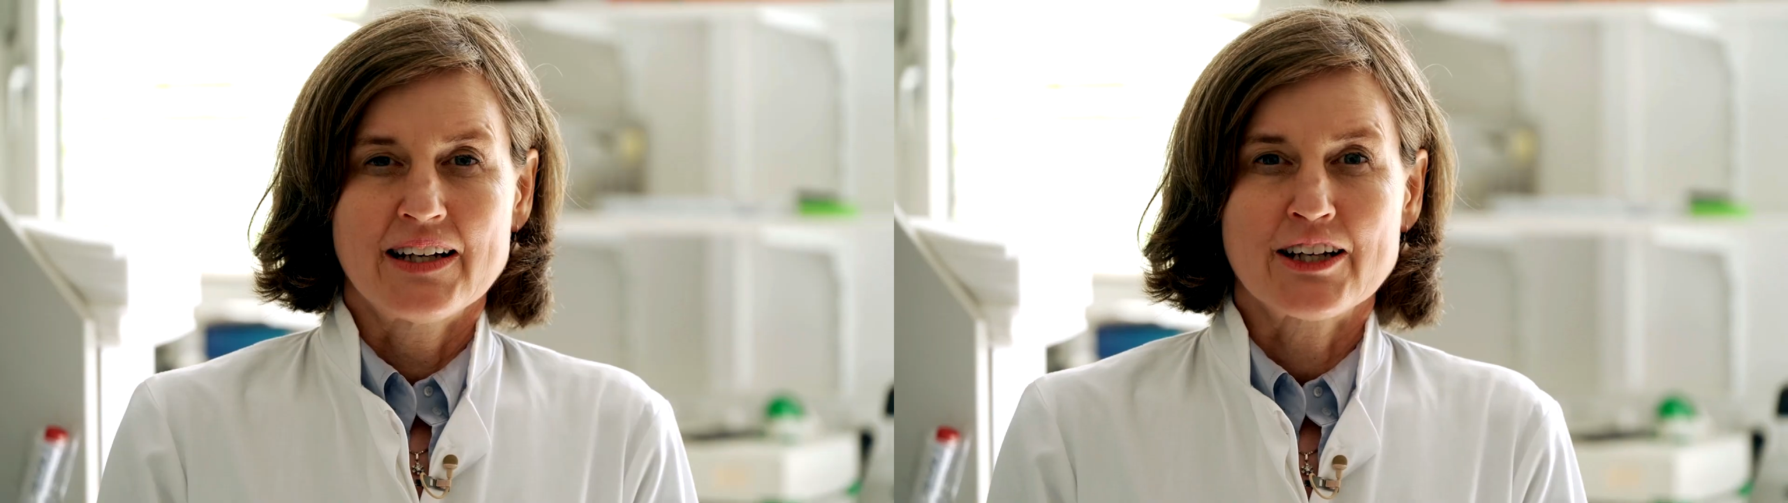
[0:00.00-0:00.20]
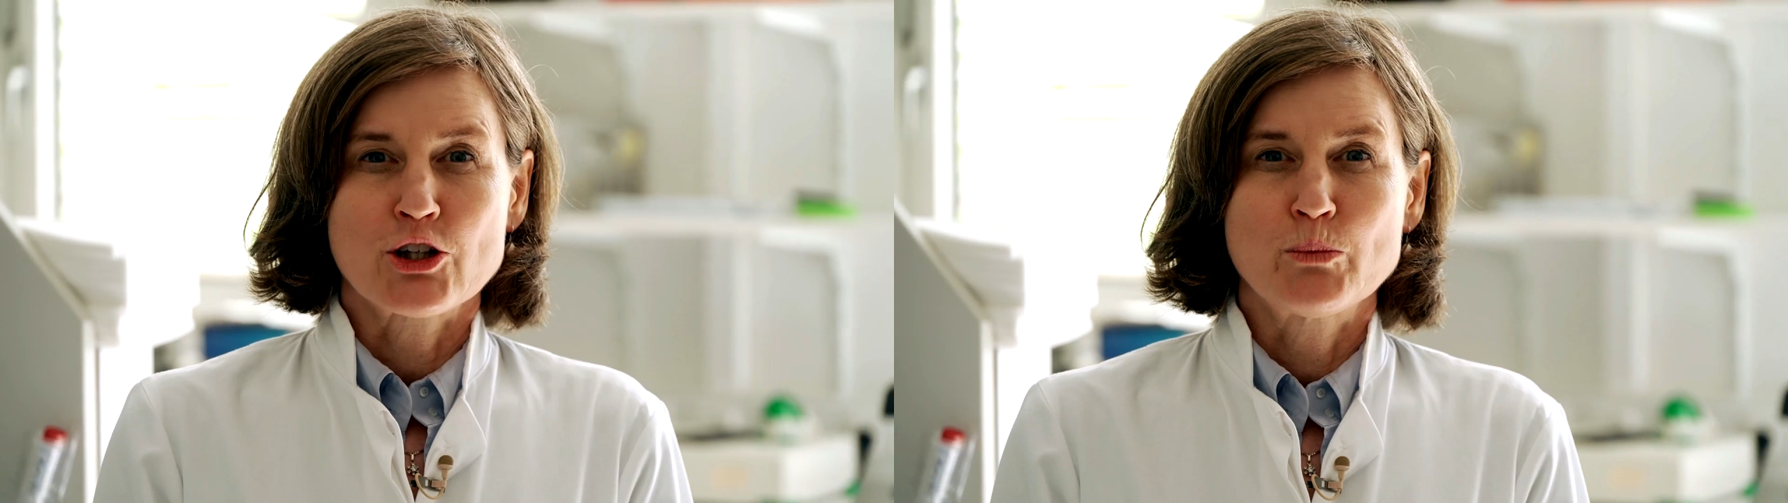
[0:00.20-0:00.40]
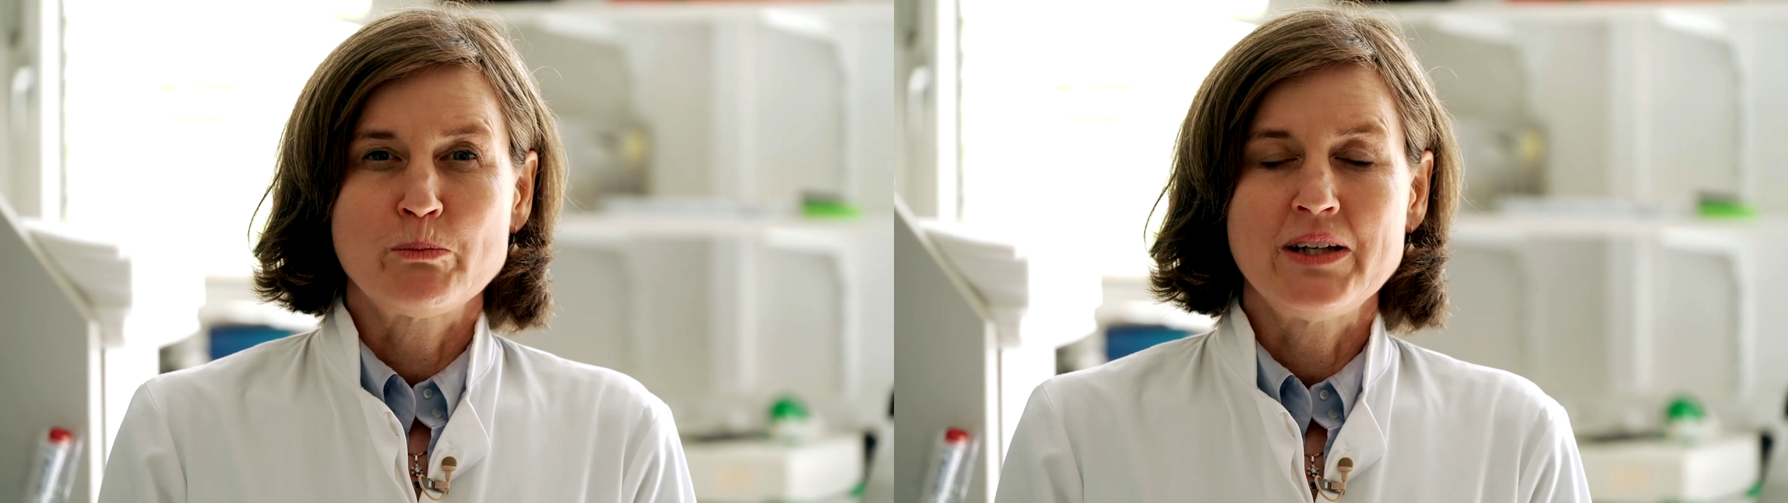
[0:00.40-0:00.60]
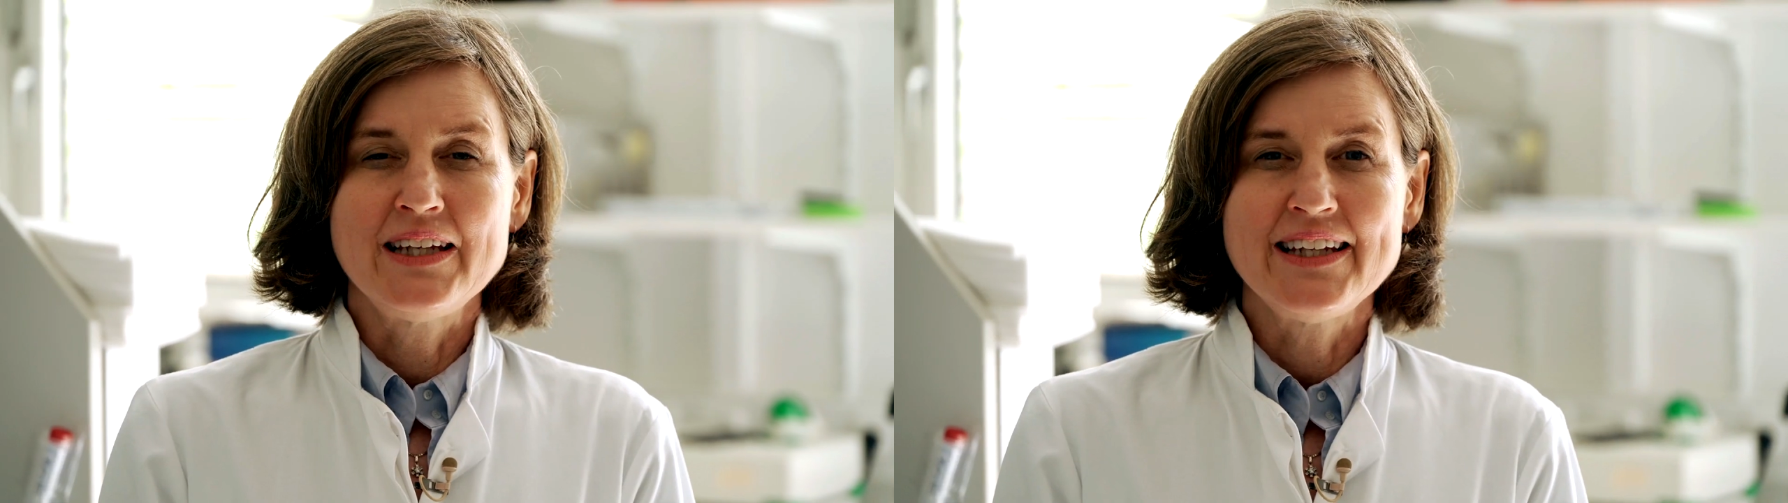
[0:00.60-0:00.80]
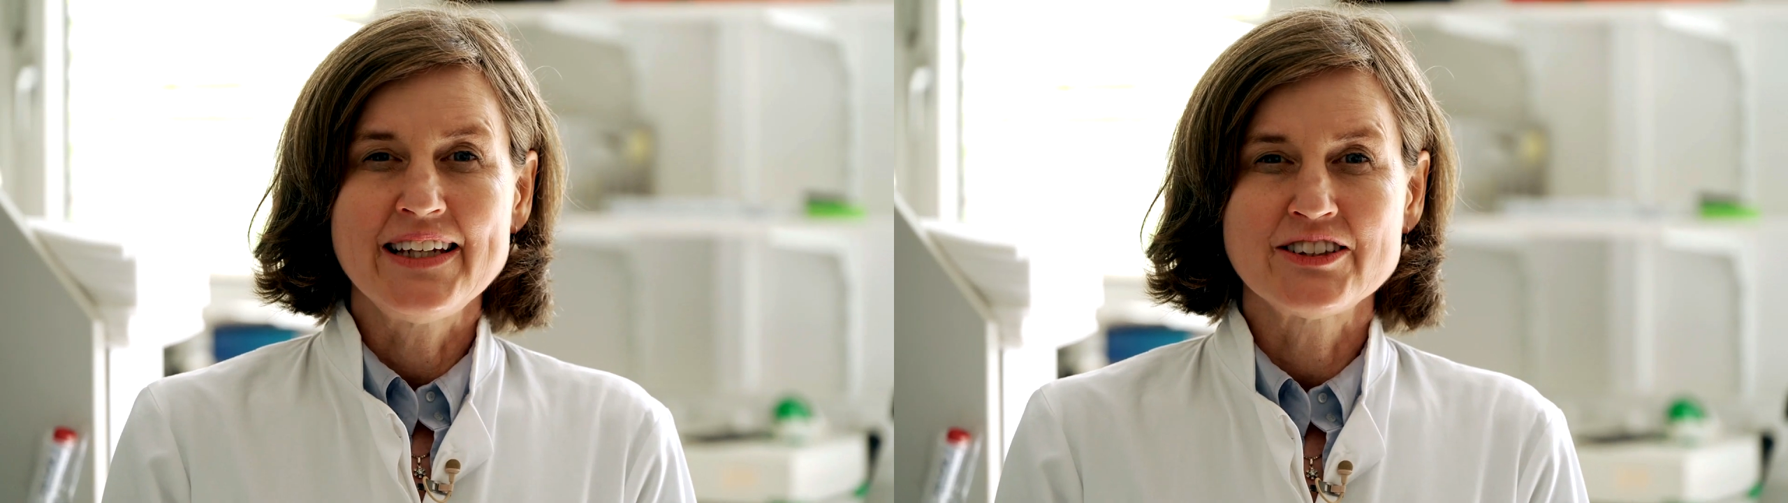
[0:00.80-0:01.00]
A
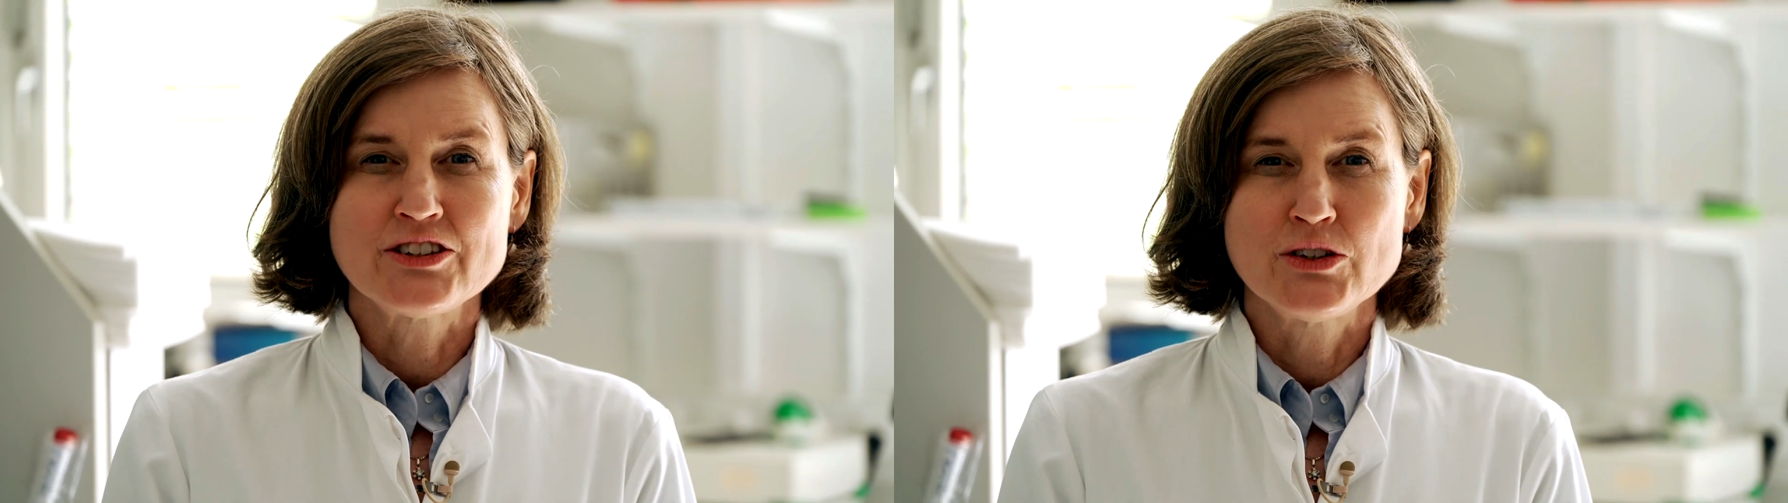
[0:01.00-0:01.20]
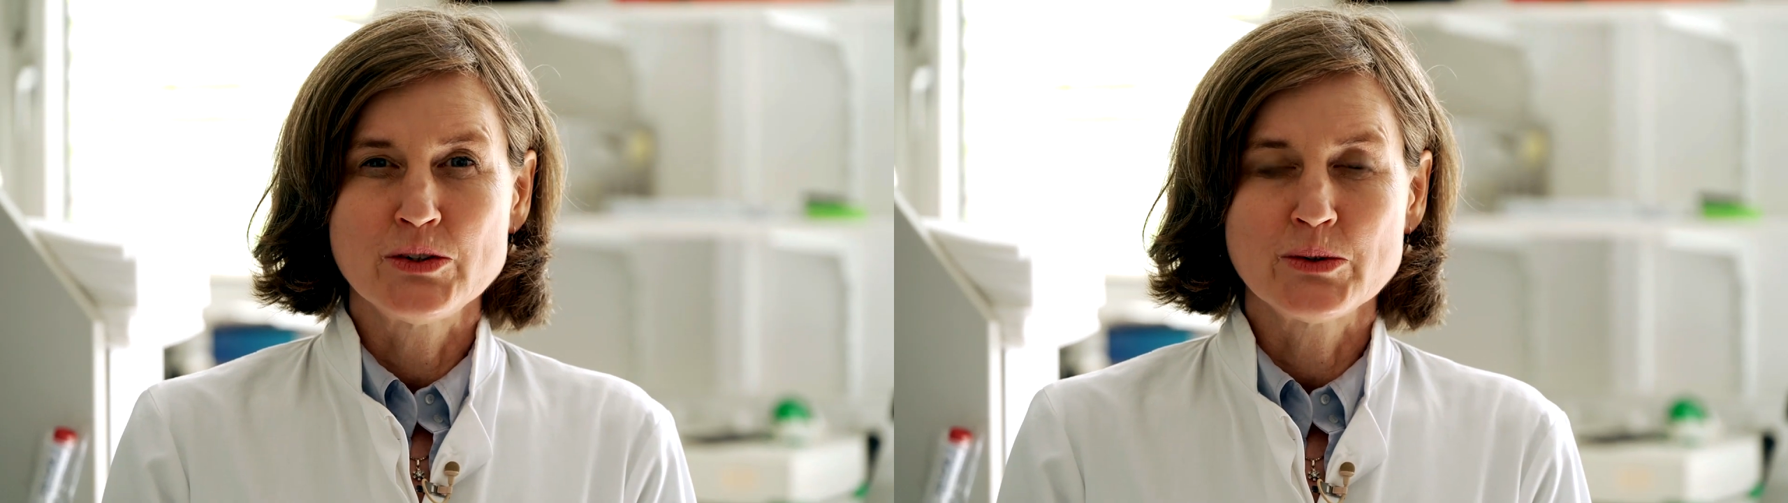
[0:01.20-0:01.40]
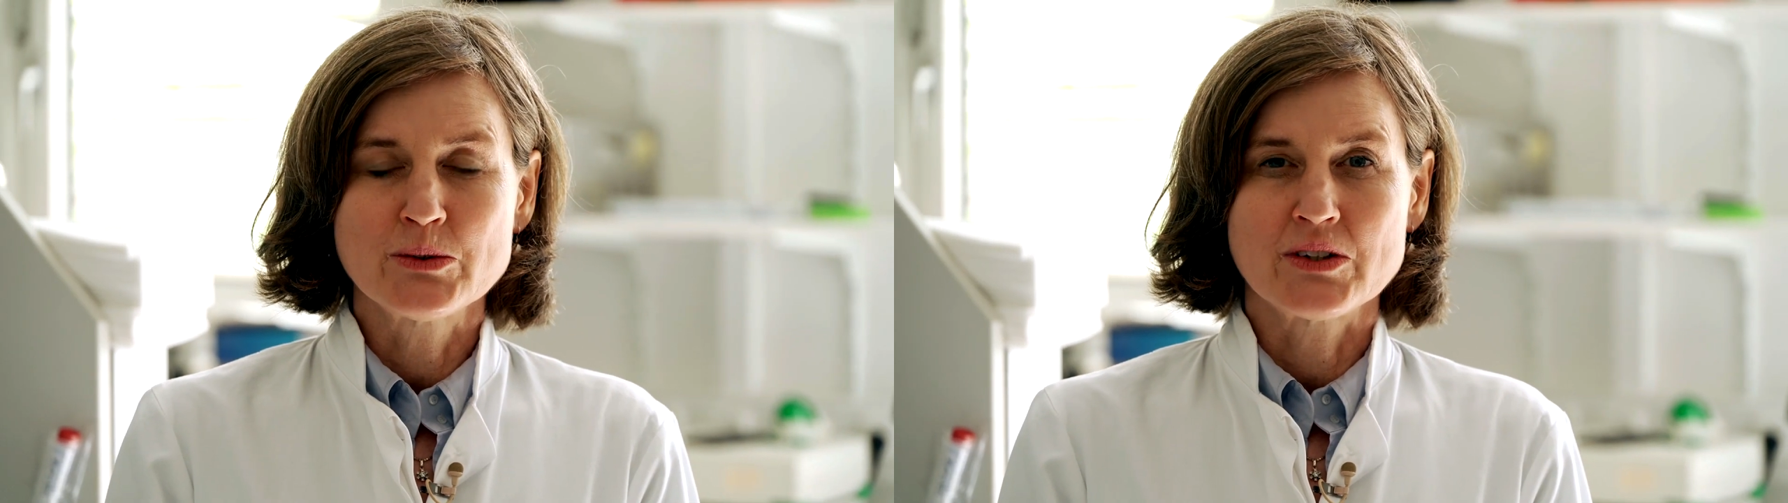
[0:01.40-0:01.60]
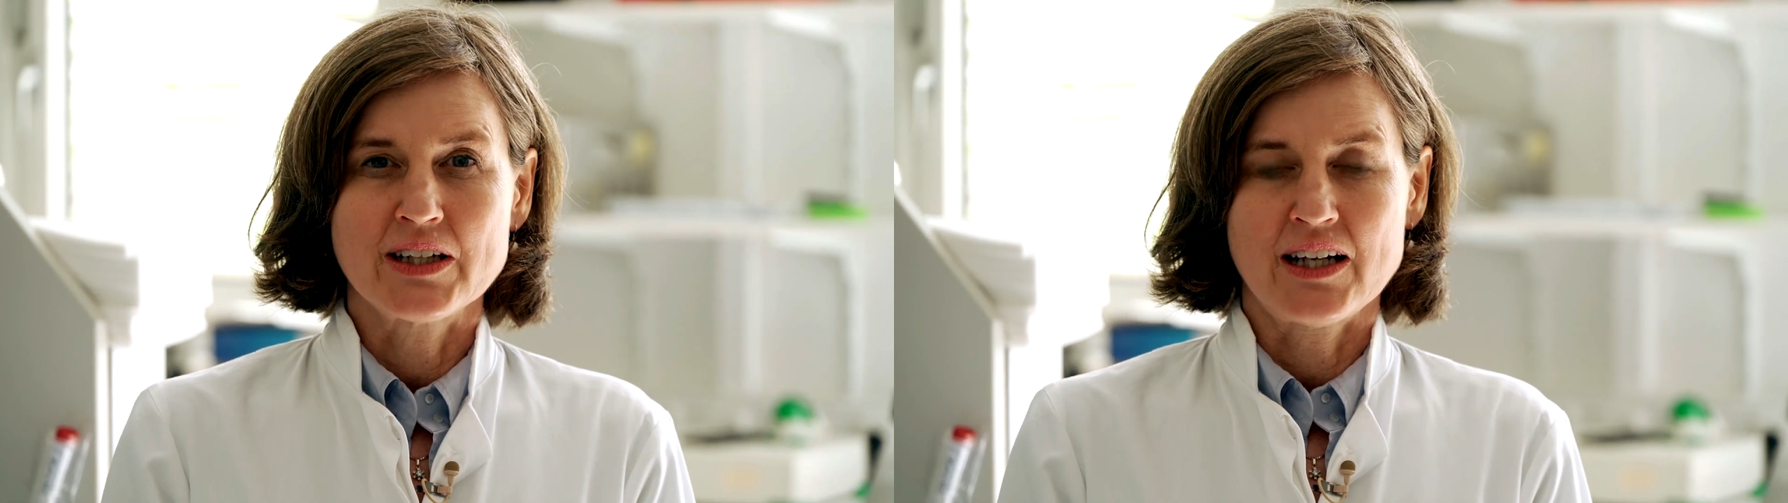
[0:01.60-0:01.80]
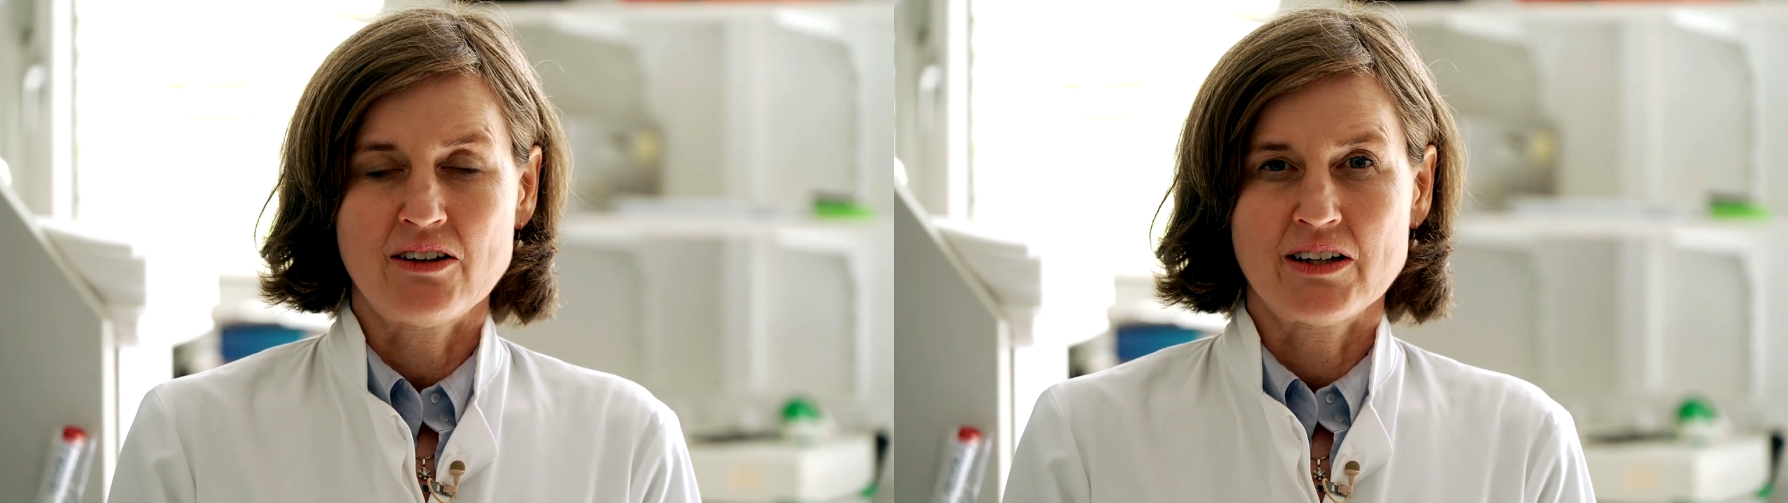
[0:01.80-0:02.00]
complete new
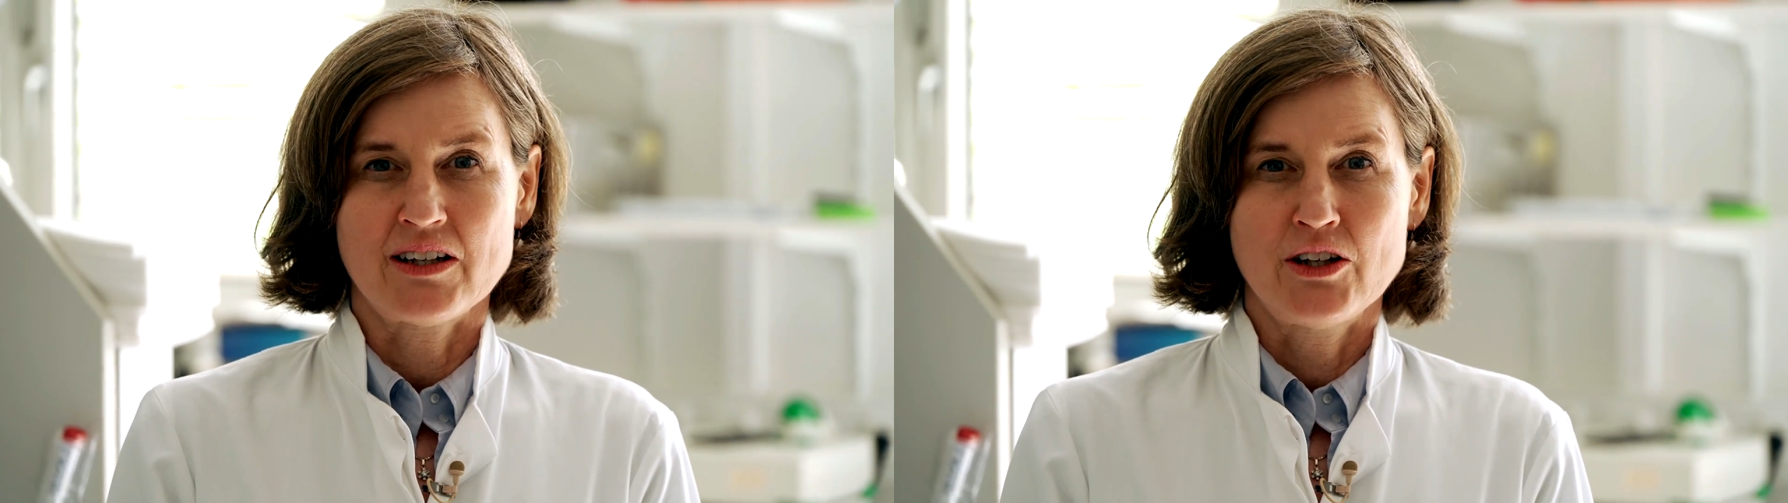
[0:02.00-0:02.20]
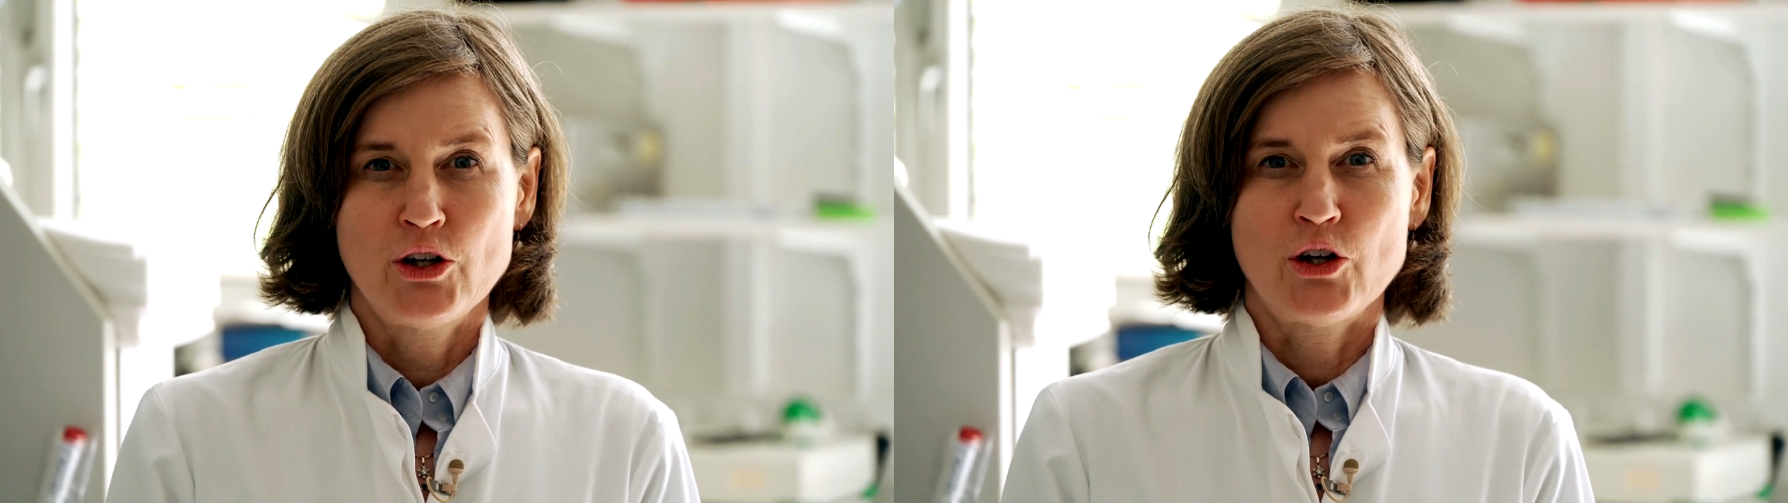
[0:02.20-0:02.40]
era